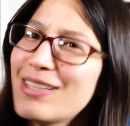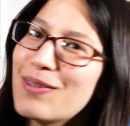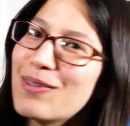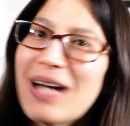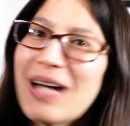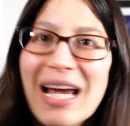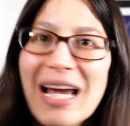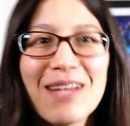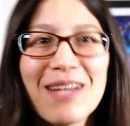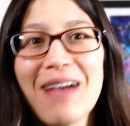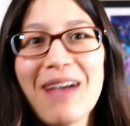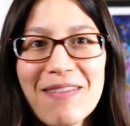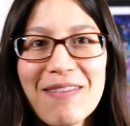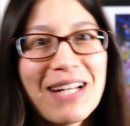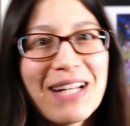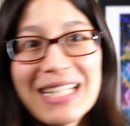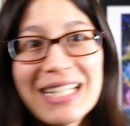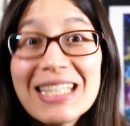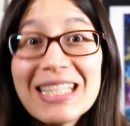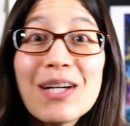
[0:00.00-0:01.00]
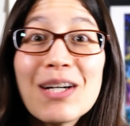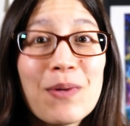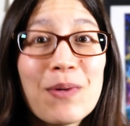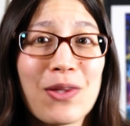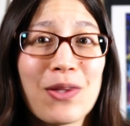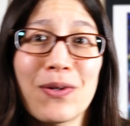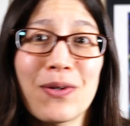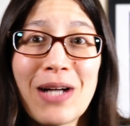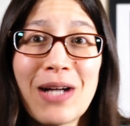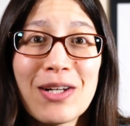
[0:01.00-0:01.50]
you kind of have an idea
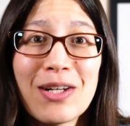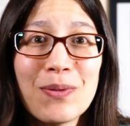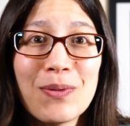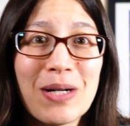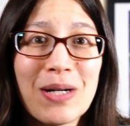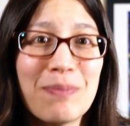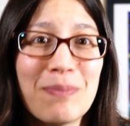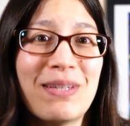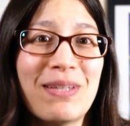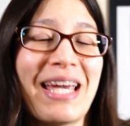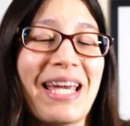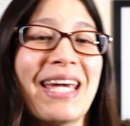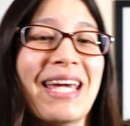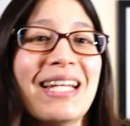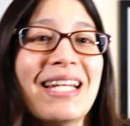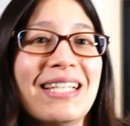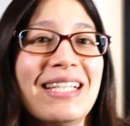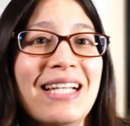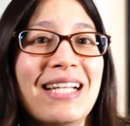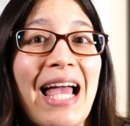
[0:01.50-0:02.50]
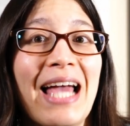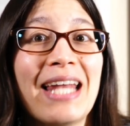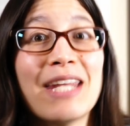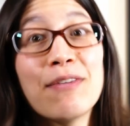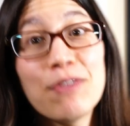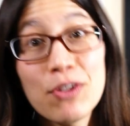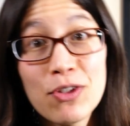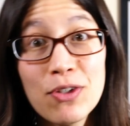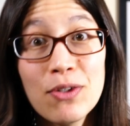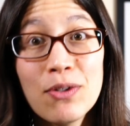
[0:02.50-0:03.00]
whether or not you want to play it. And if
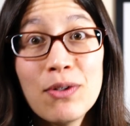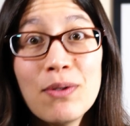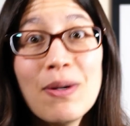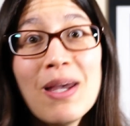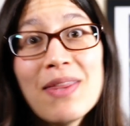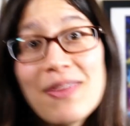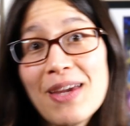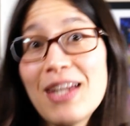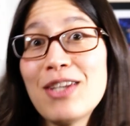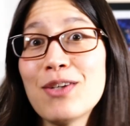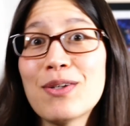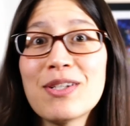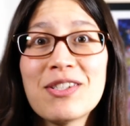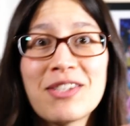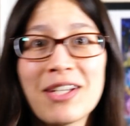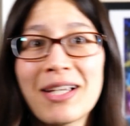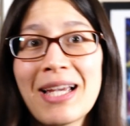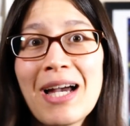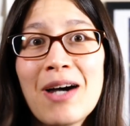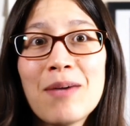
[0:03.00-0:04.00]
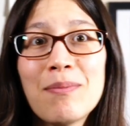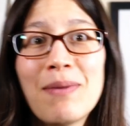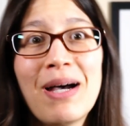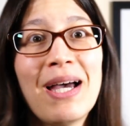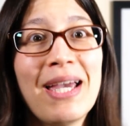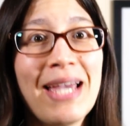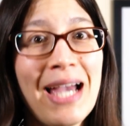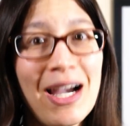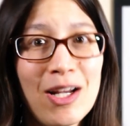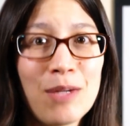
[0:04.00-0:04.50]
you do, then you can check out
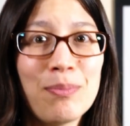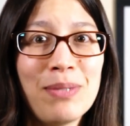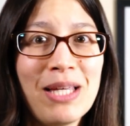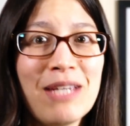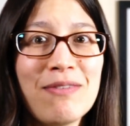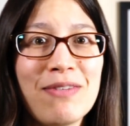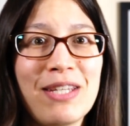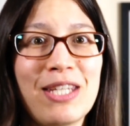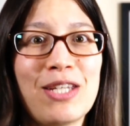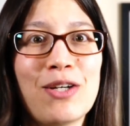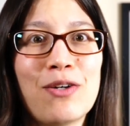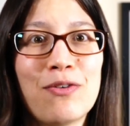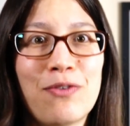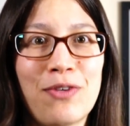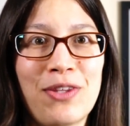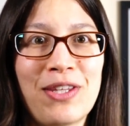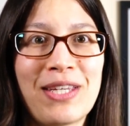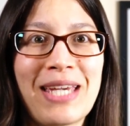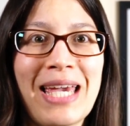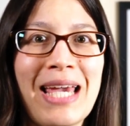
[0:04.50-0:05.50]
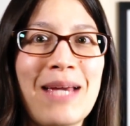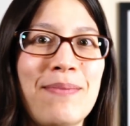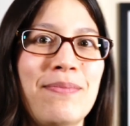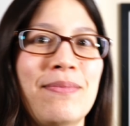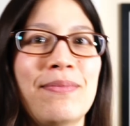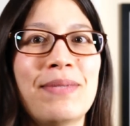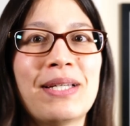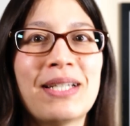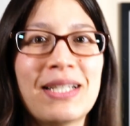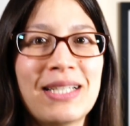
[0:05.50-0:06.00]
my how to play video for the game,
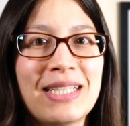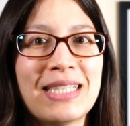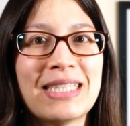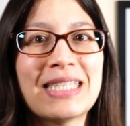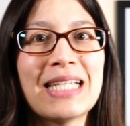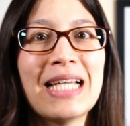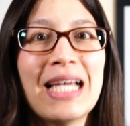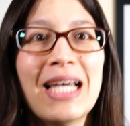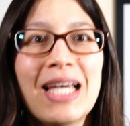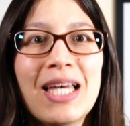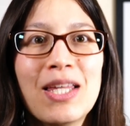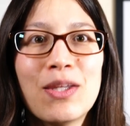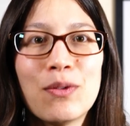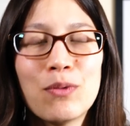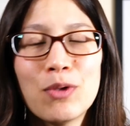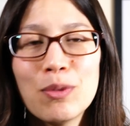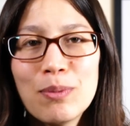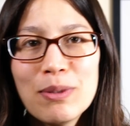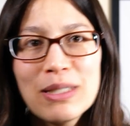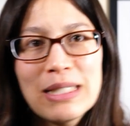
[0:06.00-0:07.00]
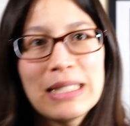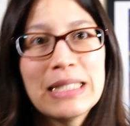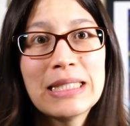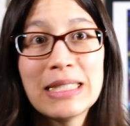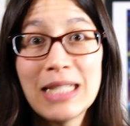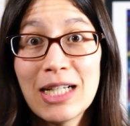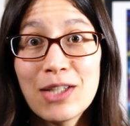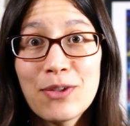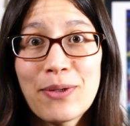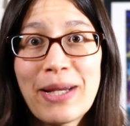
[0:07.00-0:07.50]
because The rulebook is
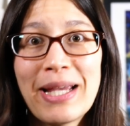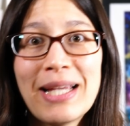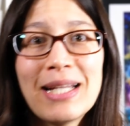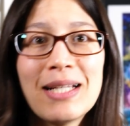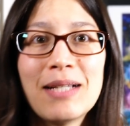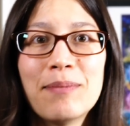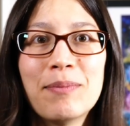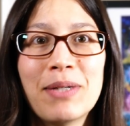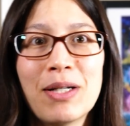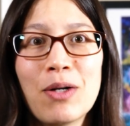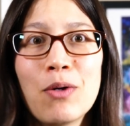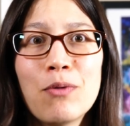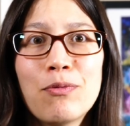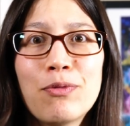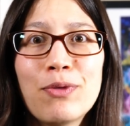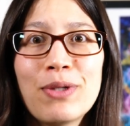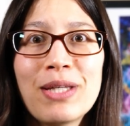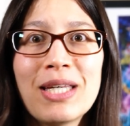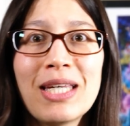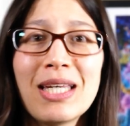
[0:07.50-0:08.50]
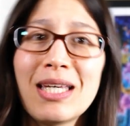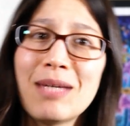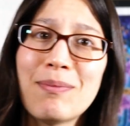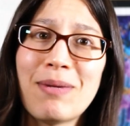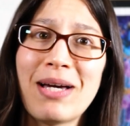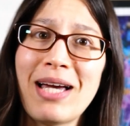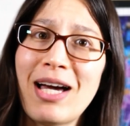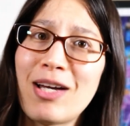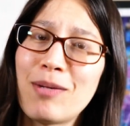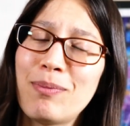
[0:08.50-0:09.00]
not great, but hopefully
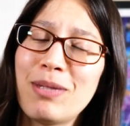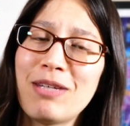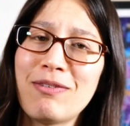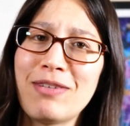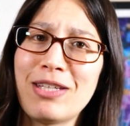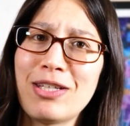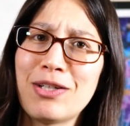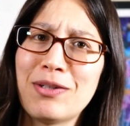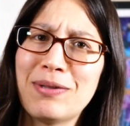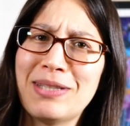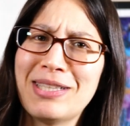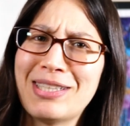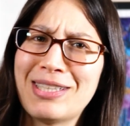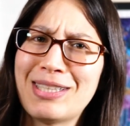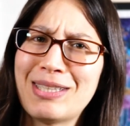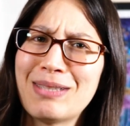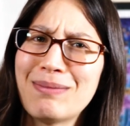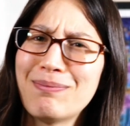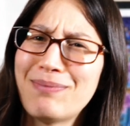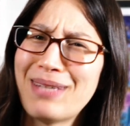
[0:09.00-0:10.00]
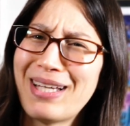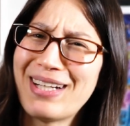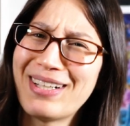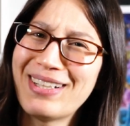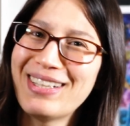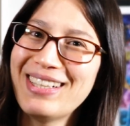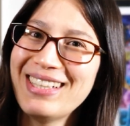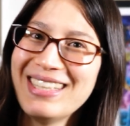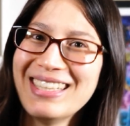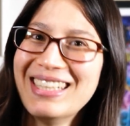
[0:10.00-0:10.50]
my how to play video is better.